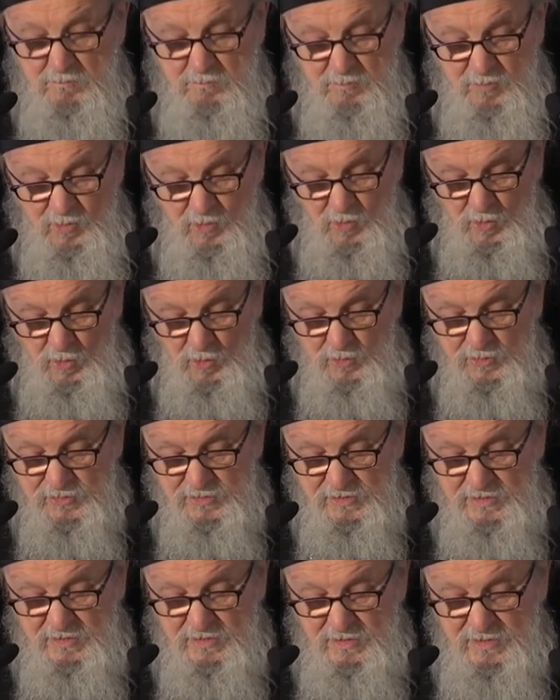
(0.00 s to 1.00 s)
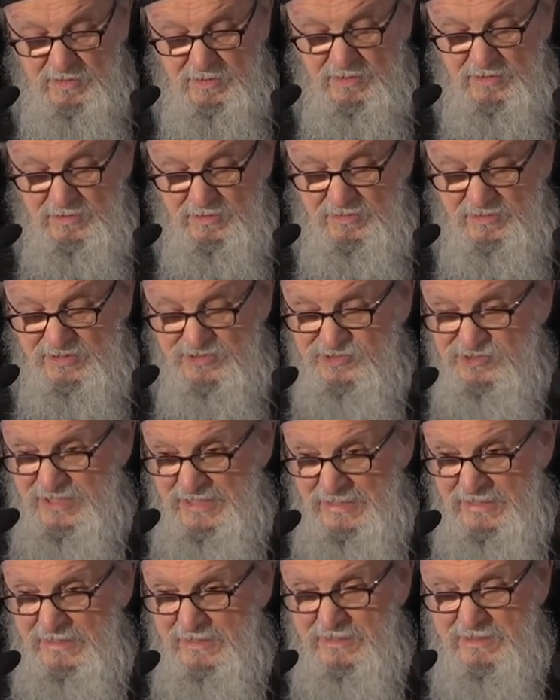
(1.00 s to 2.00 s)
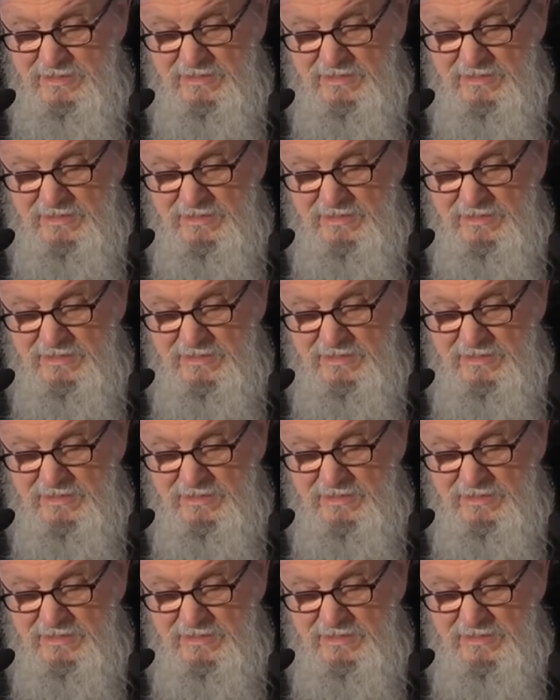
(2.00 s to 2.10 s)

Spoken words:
brought the check